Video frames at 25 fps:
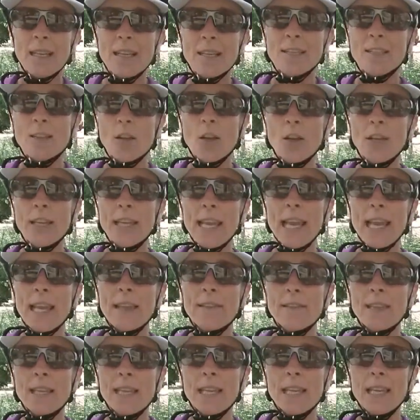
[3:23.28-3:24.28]
So
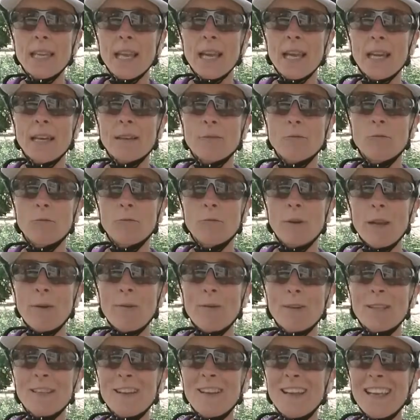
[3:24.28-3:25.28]
yeah, where
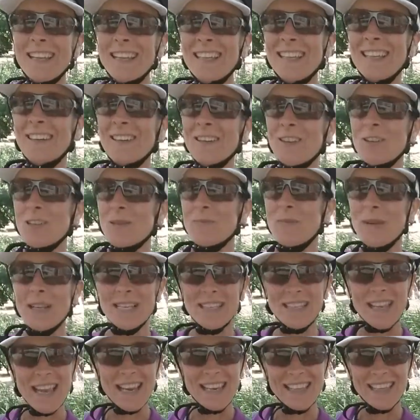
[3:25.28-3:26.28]
was I? I lost my
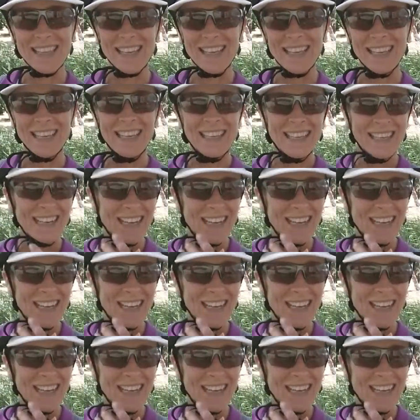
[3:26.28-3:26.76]
state there.